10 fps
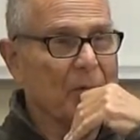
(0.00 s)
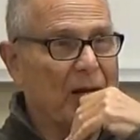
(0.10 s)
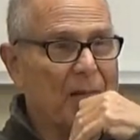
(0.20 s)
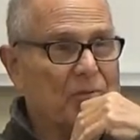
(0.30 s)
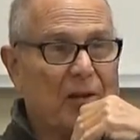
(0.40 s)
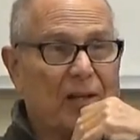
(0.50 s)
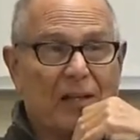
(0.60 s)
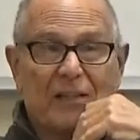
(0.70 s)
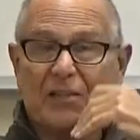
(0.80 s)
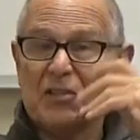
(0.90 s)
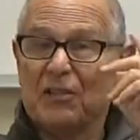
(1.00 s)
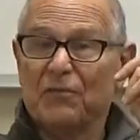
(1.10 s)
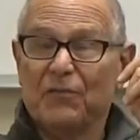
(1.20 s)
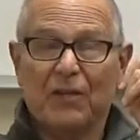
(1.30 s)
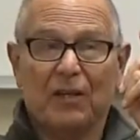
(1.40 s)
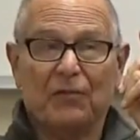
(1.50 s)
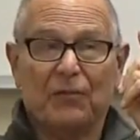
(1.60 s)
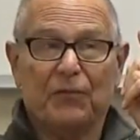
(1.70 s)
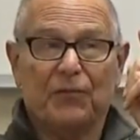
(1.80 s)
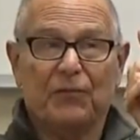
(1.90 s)
but abstract ideas, if,
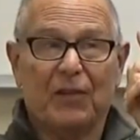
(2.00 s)
if